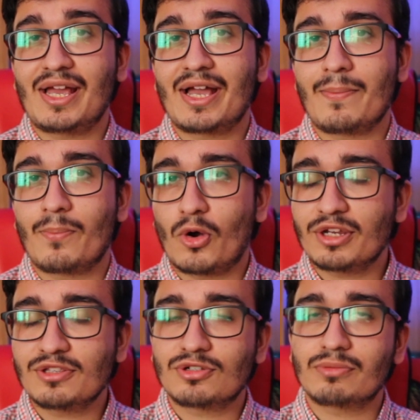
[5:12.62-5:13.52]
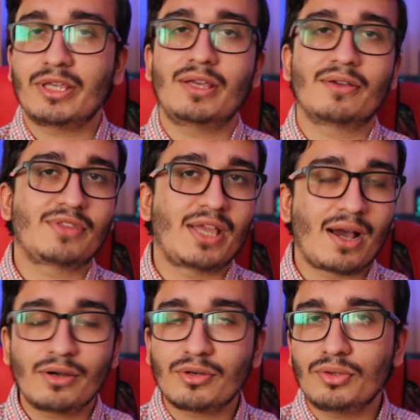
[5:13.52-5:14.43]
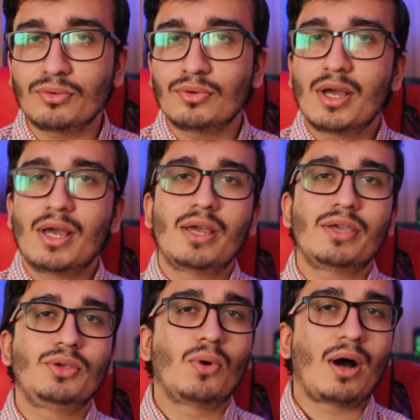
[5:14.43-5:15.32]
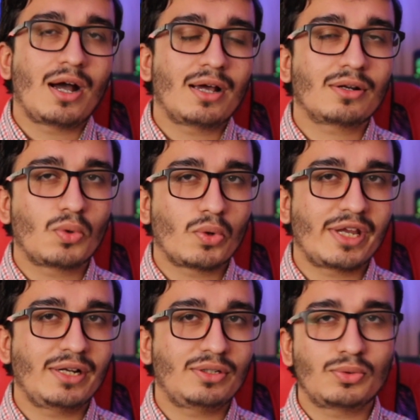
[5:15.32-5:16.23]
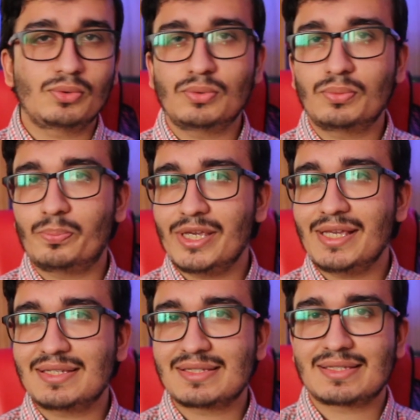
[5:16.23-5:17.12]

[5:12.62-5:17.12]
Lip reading: high importance to me. If they are to you, you are going to be